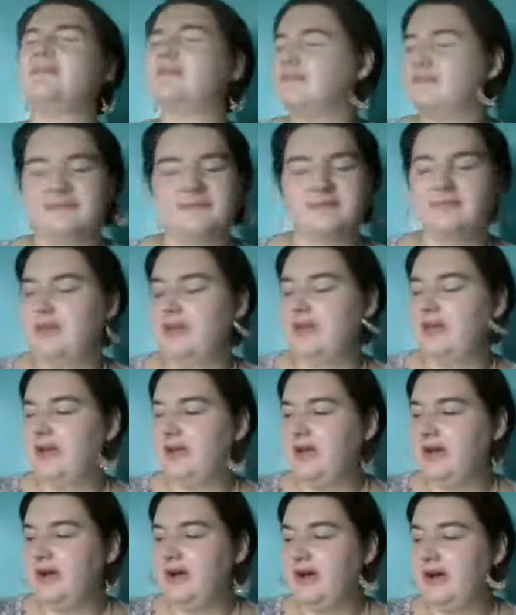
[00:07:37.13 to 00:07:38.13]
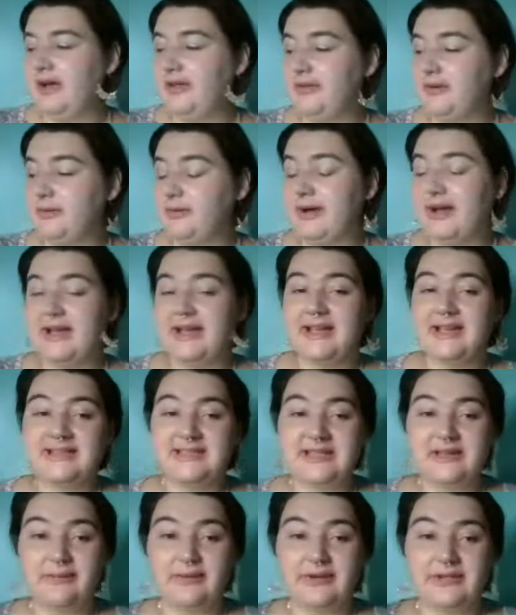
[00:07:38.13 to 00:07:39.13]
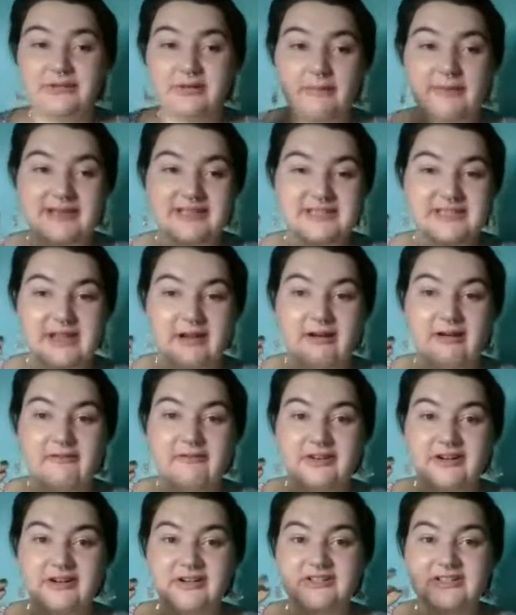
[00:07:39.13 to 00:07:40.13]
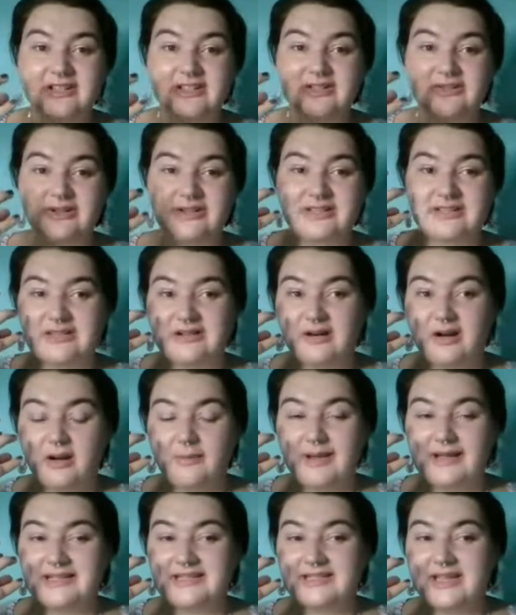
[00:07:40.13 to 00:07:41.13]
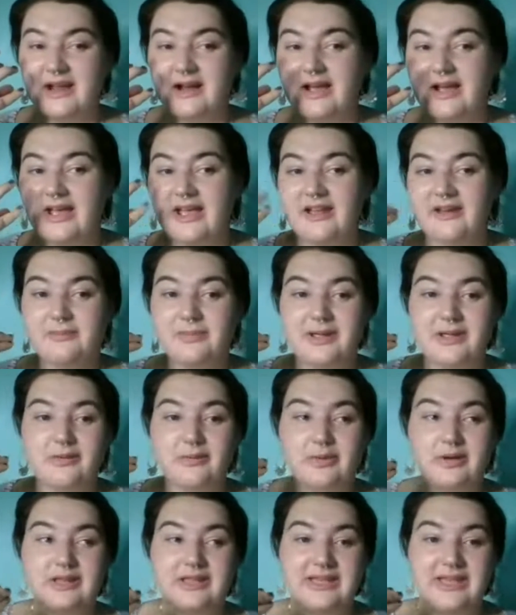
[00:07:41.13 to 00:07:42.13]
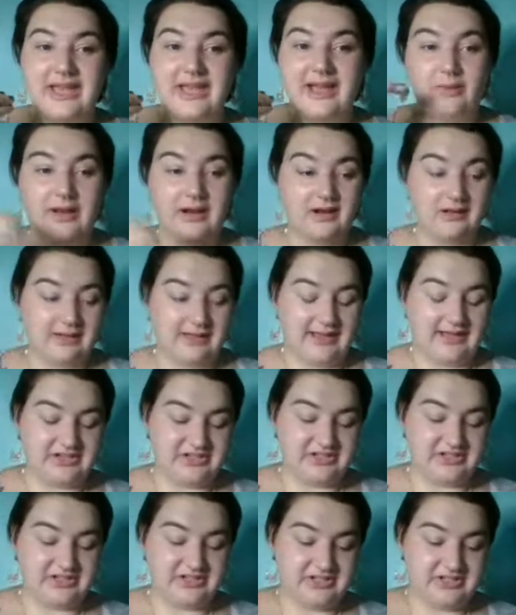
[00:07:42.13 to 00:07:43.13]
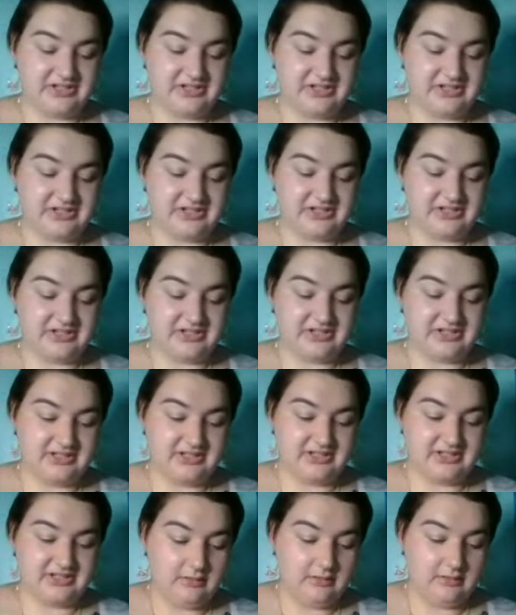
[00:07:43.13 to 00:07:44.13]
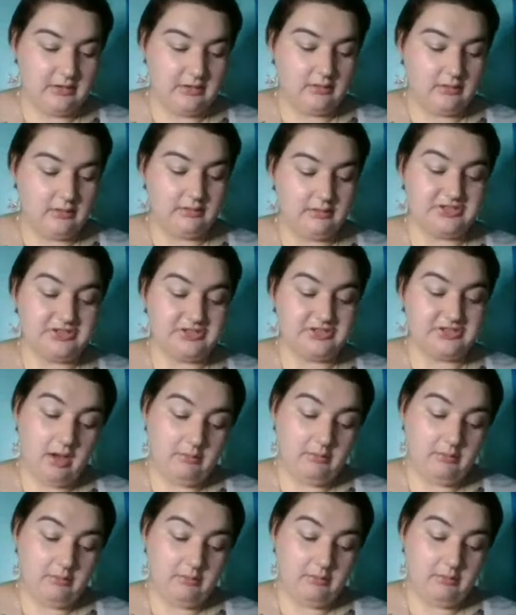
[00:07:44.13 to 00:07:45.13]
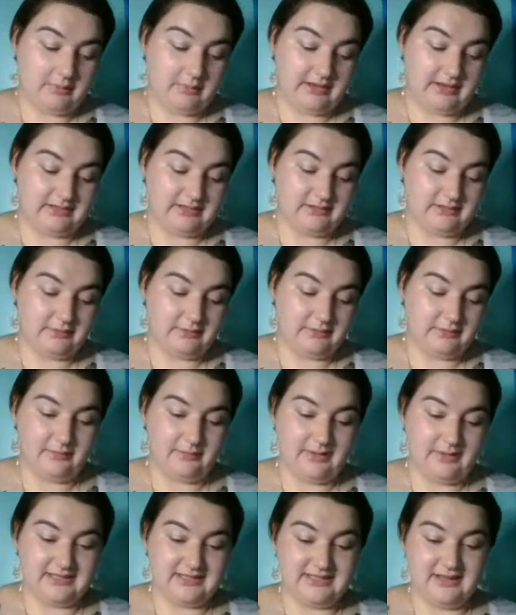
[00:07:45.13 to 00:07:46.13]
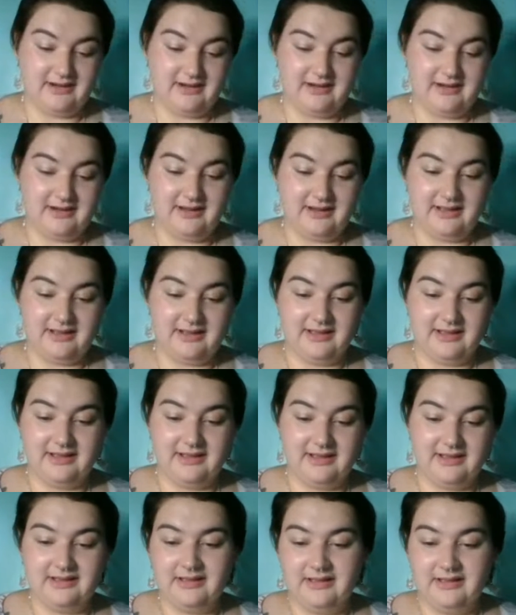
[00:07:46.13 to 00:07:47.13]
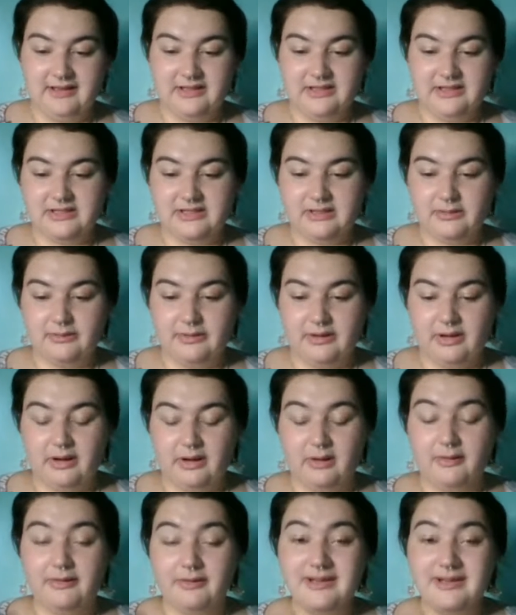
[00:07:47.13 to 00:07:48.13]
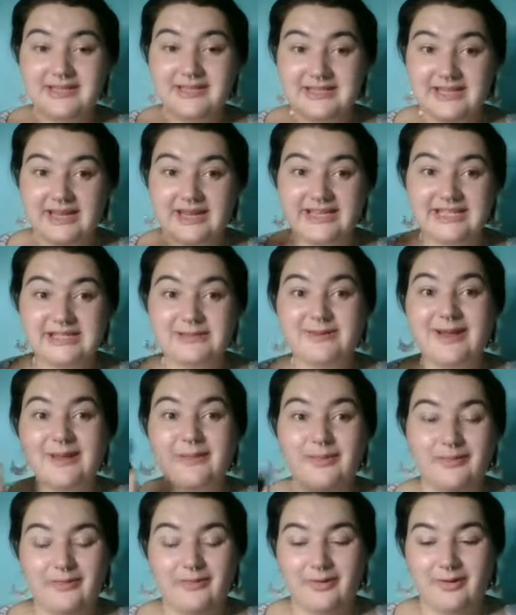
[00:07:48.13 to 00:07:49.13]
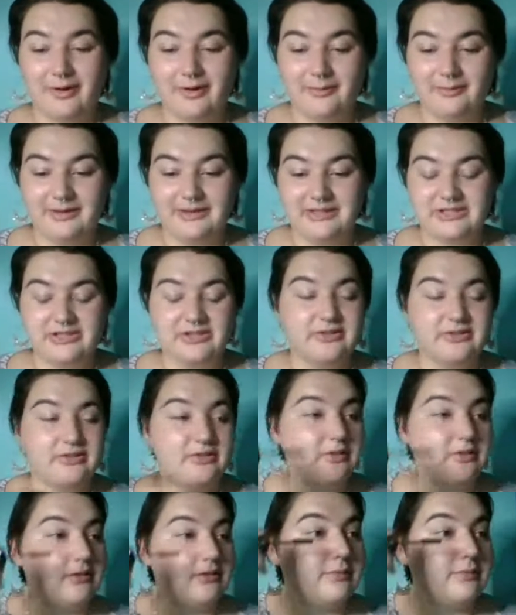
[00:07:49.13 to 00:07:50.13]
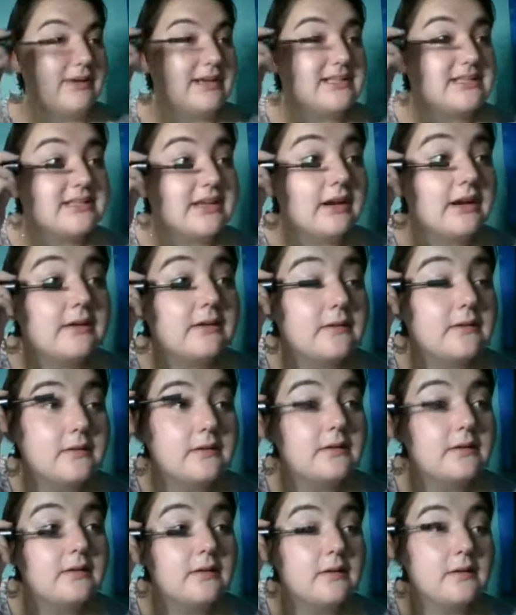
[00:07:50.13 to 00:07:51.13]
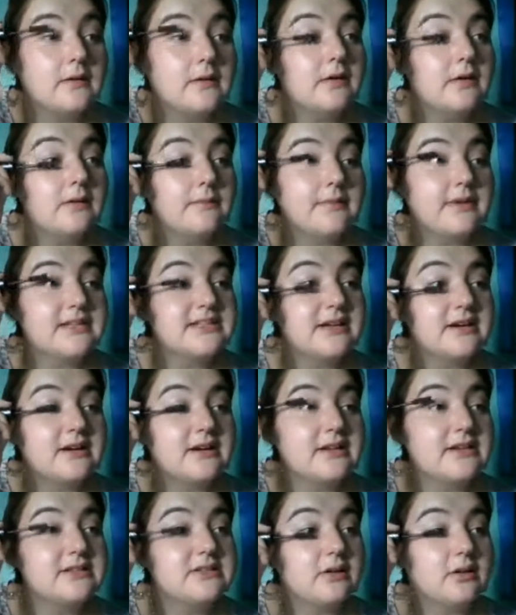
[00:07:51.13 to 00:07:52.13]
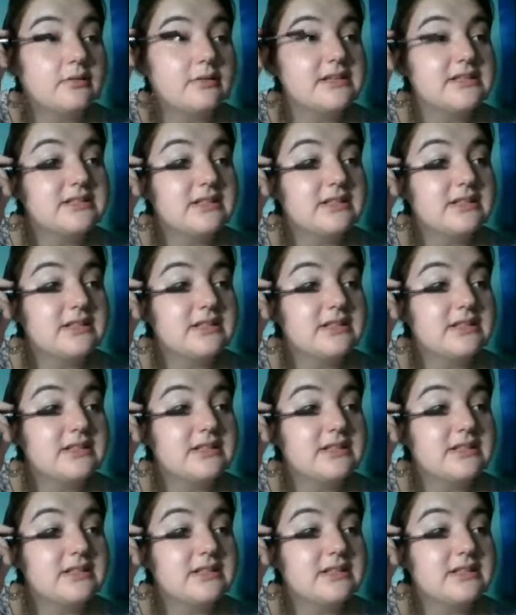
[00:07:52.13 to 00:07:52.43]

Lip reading: Otherwise, if we do our mascara first, it's going to sit on our mascara and be really heavy, and it can weigh our lashes down, which is not what we want with our mascara. So we always setting spray before we do mascara. Mascara is always the last step.